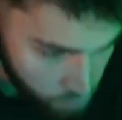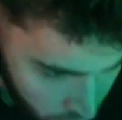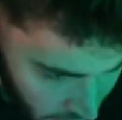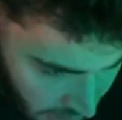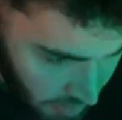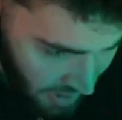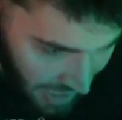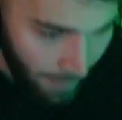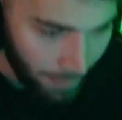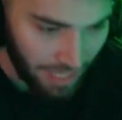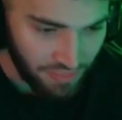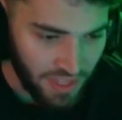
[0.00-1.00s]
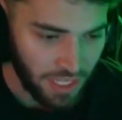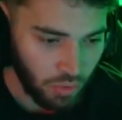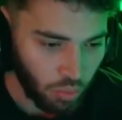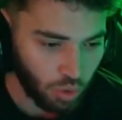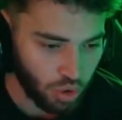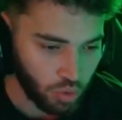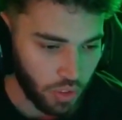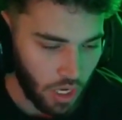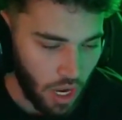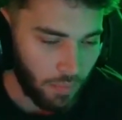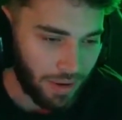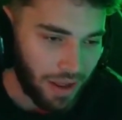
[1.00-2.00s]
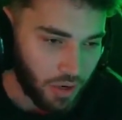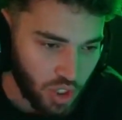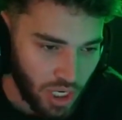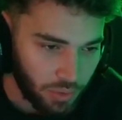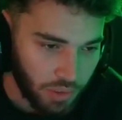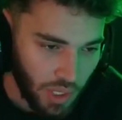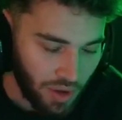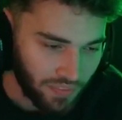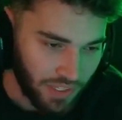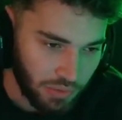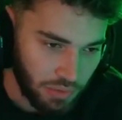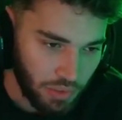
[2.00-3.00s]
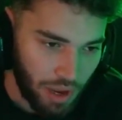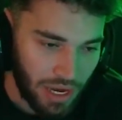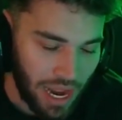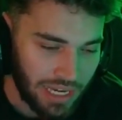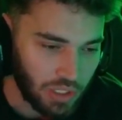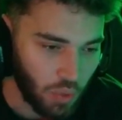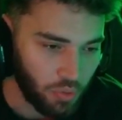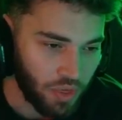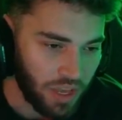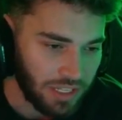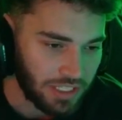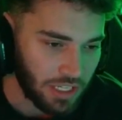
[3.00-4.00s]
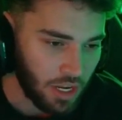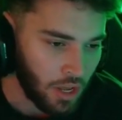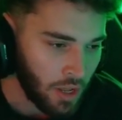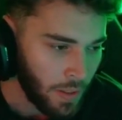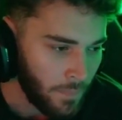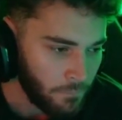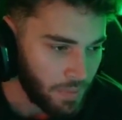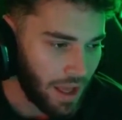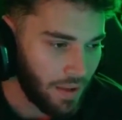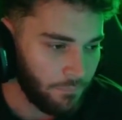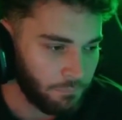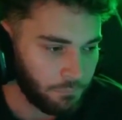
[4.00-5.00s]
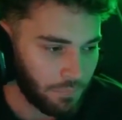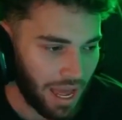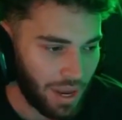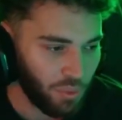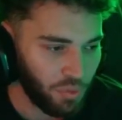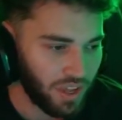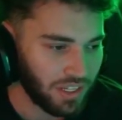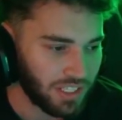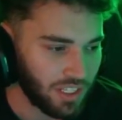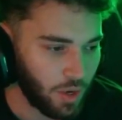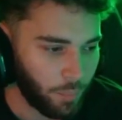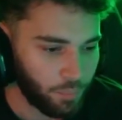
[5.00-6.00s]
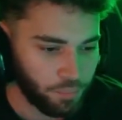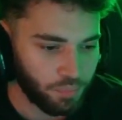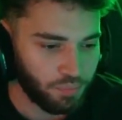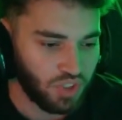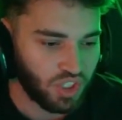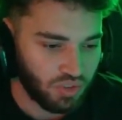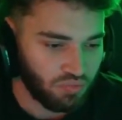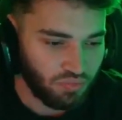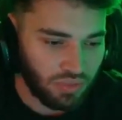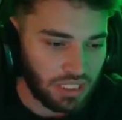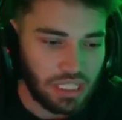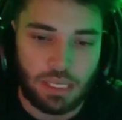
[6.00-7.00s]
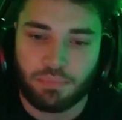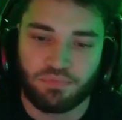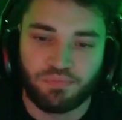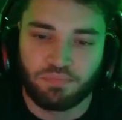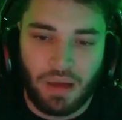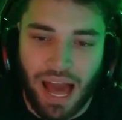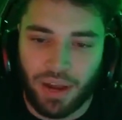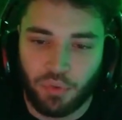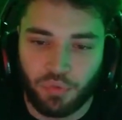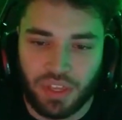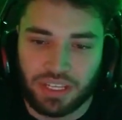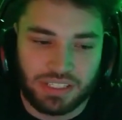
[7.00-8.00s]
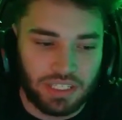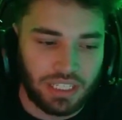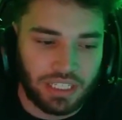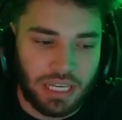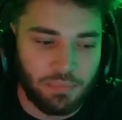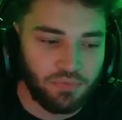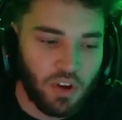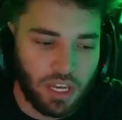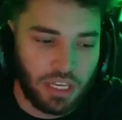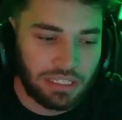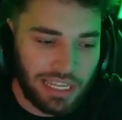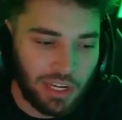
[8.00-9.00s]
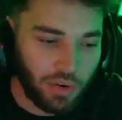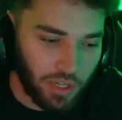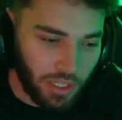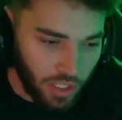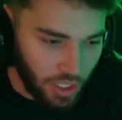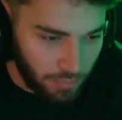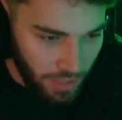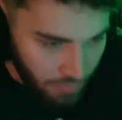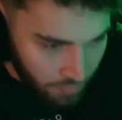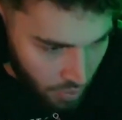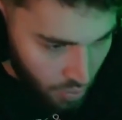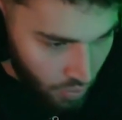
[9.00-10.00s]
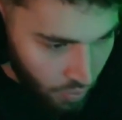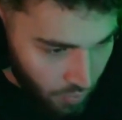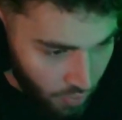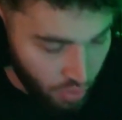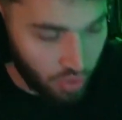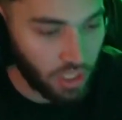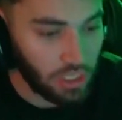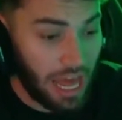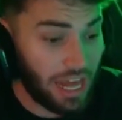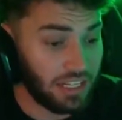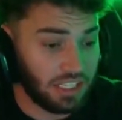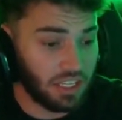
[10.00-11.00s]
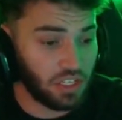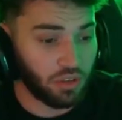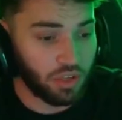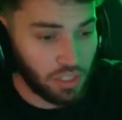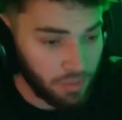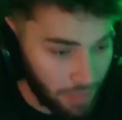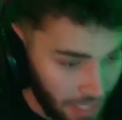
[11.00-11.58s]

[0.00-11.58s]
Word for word: he's upset, but I think he will truly calm down and try to resolve things with you. I, I don't think it's gonna, I don't think it's gonna keep, I don't think it's gonna keep fucking lingering. You know what I mean? The current, I didn't see the current clip.